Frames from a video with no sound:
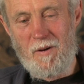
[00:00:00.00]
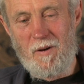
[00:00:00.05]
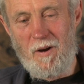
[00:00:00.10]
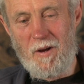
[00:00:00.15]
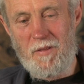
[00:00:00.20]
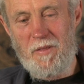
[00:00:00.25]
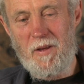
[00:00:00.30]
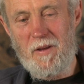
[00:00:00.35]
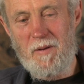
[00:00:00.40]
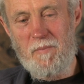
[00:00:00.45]

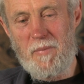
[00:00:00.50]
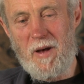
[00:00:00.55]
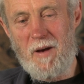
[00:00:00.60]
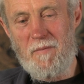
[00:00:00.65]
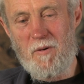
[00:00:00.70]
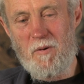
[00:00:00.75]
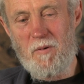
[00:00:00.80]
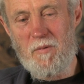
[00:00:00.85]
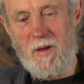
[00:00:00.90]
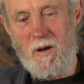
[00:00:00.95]
I think
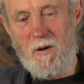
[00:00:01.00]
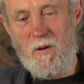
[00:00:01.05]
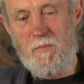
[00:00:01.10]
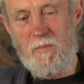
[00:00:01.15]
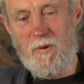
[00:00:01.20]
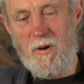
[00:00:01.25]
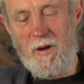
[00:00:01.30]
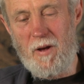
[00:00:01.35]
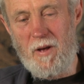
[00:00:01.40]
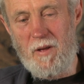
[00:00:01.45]
above all they were
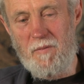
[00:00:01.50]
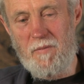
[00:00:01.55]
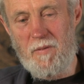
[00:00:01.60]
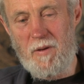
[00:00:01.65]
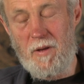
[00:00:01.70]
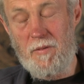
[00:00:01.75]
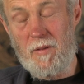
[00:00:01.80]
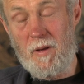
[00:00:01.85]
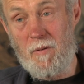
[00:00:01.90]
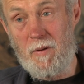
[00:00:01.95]
brave
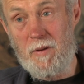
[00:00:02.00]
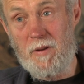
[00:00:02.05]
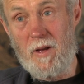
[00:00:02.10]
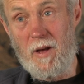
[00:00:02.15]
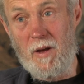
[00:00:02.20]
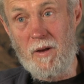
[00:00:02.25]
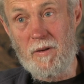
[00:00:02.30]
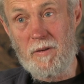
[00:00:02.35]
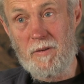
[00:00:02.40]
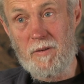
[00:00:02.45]
and they were
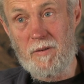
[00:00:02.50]
young.